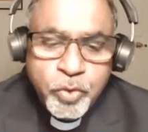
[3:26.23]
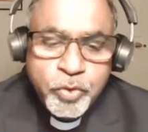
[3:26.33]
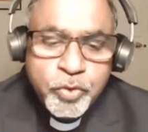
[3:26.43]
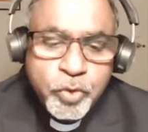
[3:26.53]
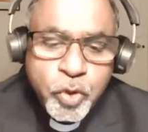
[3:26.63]

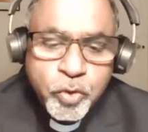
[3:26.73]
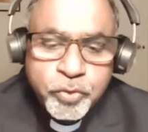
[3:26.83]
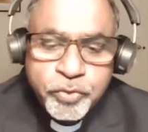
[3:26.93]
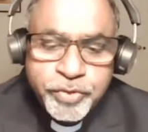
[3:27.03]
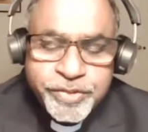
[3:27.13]
You
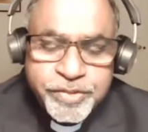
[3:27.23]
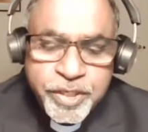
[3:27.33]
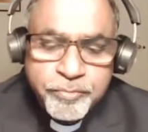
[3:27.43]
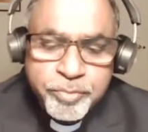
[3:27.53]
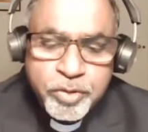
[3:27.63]
go through the
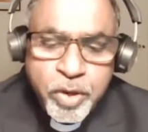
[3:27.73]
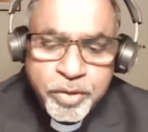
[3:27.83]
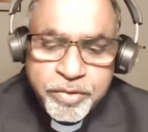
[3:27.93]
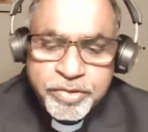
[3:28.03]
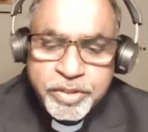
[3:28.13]
same
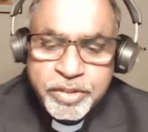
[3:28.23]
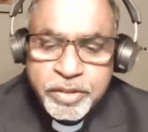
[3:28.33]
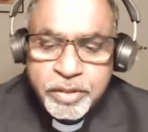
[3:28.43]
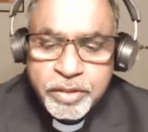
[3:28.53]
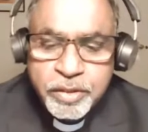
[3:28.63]
bureaucratic
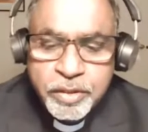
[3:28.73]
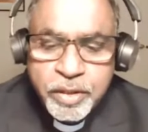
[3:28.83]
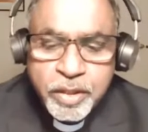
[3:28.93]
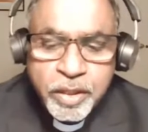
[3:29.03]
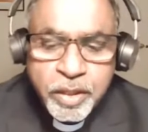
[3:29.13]

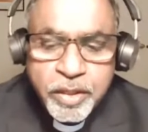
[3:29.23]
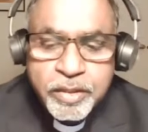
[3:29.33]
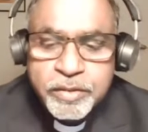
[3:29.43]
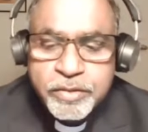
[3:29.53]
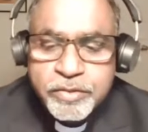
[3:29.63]

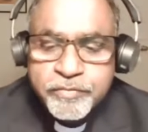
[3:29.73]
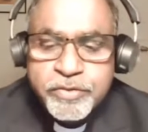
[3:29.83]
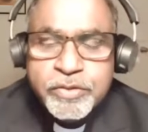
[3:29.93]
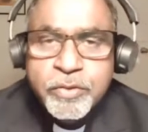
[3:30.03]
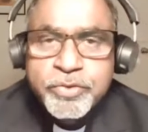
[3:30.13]
hurdles for
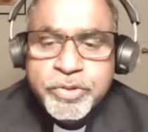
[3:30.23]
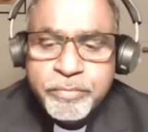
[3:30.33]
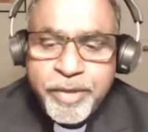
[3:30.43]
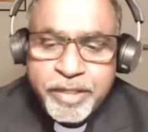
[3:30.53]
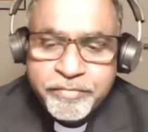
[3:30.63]
social
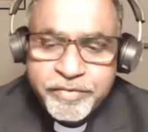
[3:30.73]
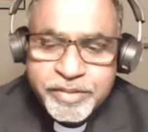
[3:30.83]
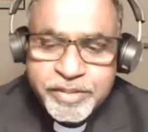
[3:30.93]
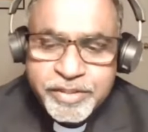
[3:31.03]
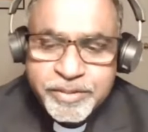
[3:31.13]

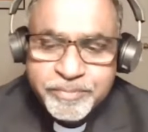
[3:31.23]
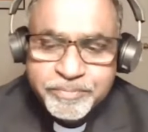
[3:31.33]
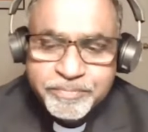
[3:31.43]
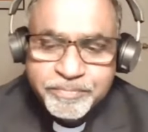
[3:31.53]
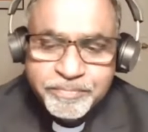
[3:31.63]
benefits,
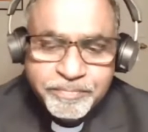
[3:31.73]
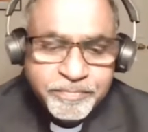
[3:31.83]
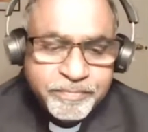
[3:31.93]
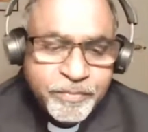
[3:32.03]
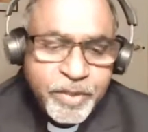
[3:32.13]

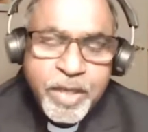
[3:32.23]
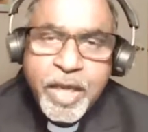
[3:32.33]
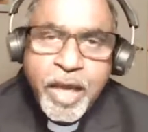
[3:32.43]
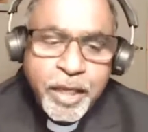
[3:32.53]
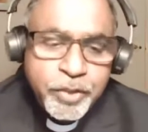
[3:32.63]

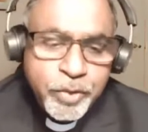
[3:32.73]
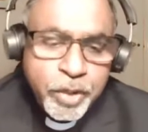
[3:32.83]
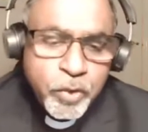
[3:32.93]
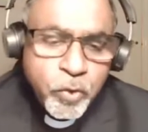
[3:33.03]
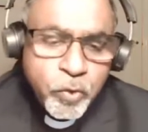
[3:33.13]
and you are
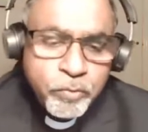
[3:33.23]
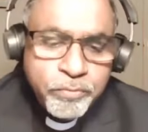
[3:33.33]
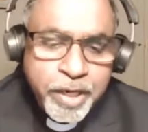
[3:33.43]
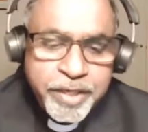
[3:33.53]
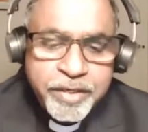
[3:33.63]
known
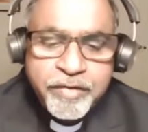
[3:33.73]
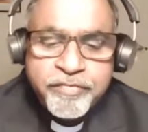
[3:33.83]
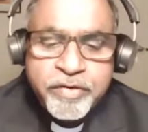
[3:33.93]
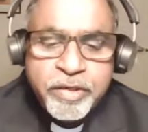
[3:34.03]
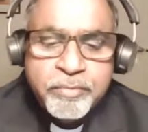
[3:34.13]
by a
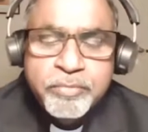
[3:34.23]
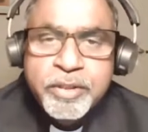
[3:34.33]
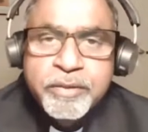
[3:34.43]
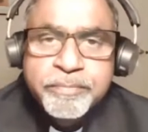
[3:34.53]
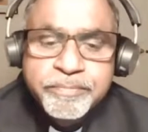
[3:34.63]
referral number.